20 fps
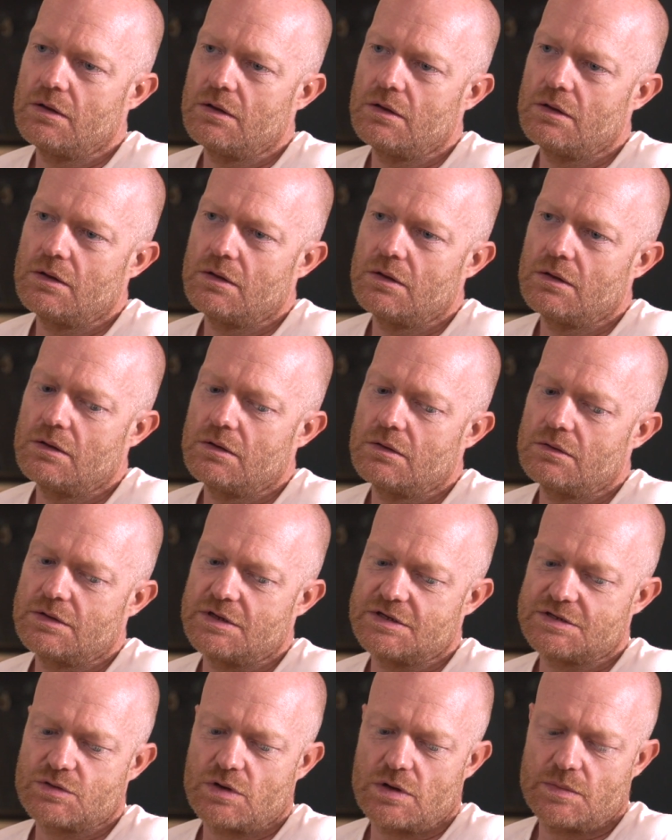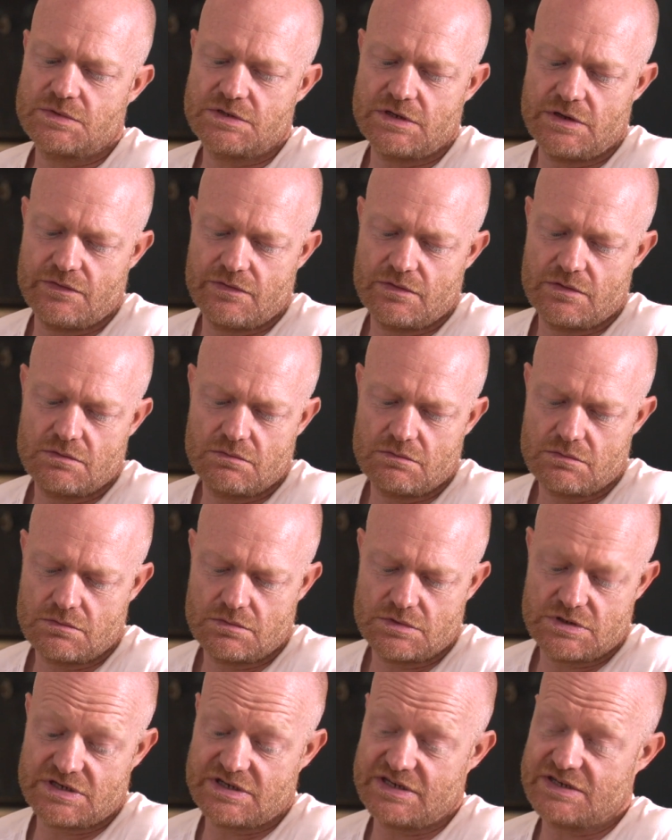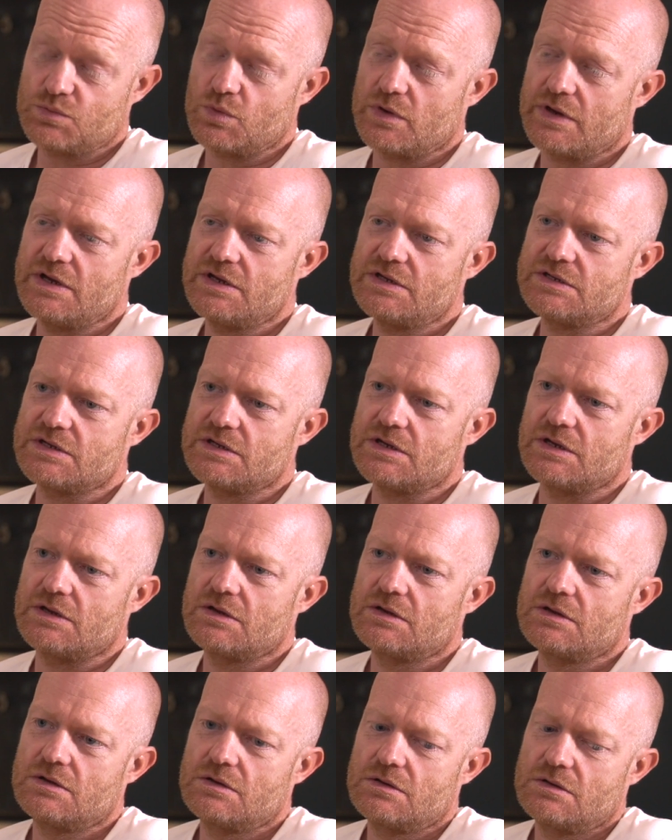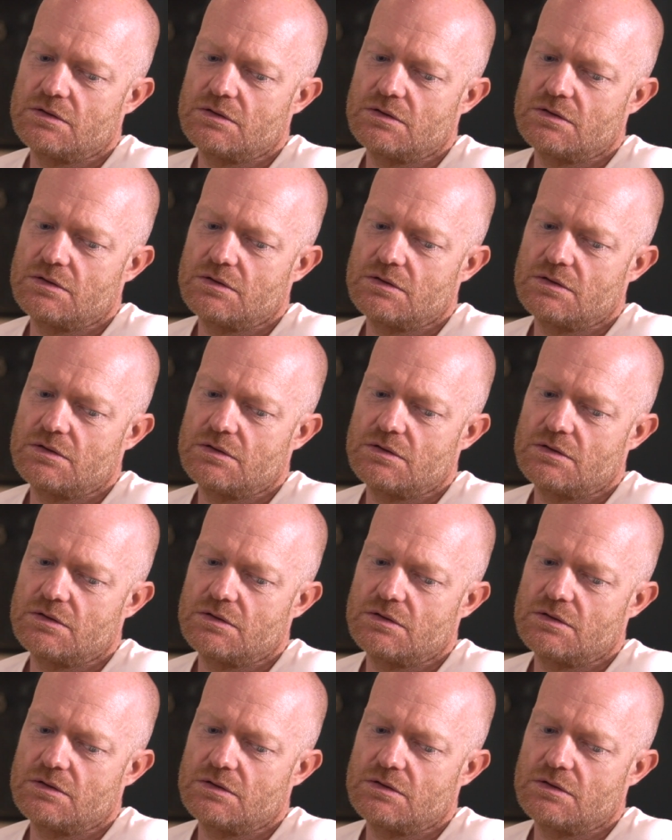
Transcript: No. Disruptive just is what it is, isn't it?